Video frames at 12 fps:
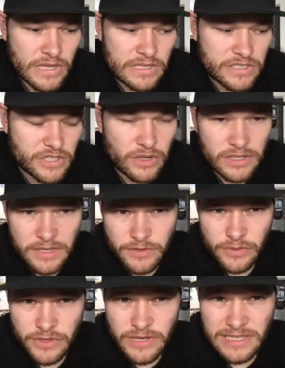love to
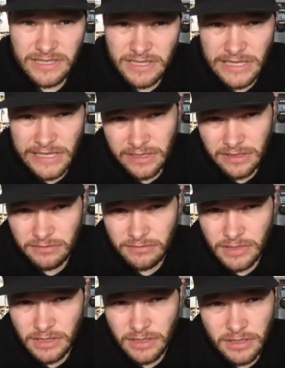hear what you guys think.
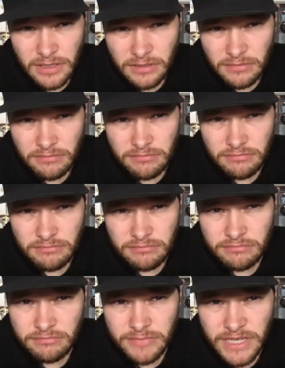
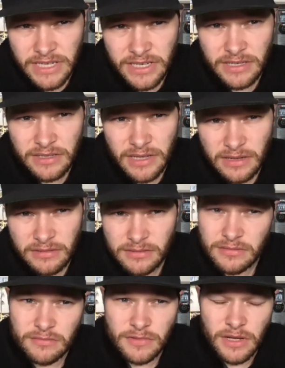Any
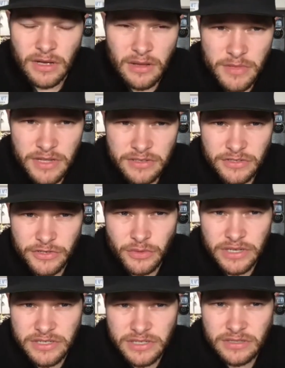comments or
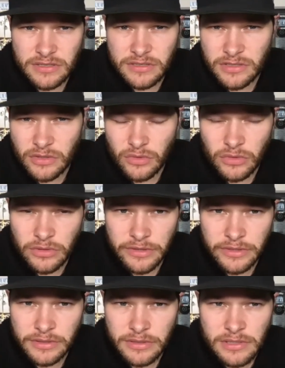questions,
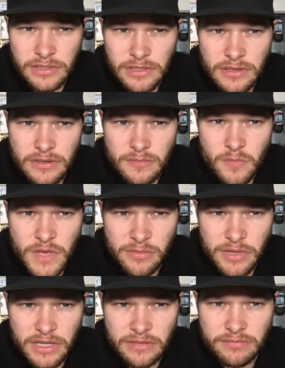or
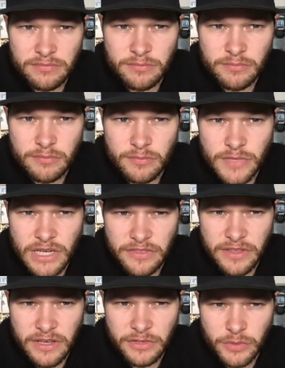maybe
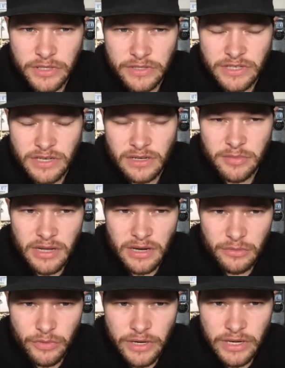anything else we can talk about
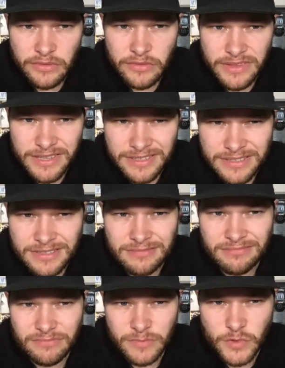around this
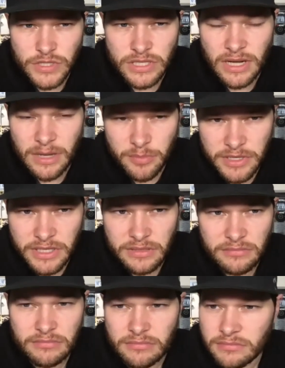topic,
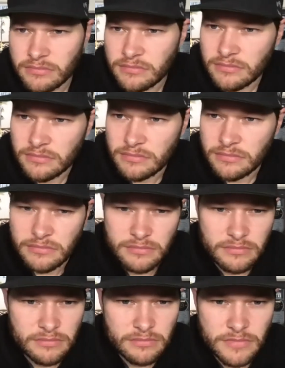
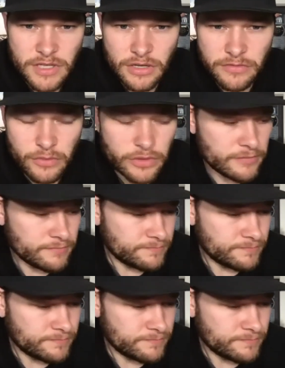go for it.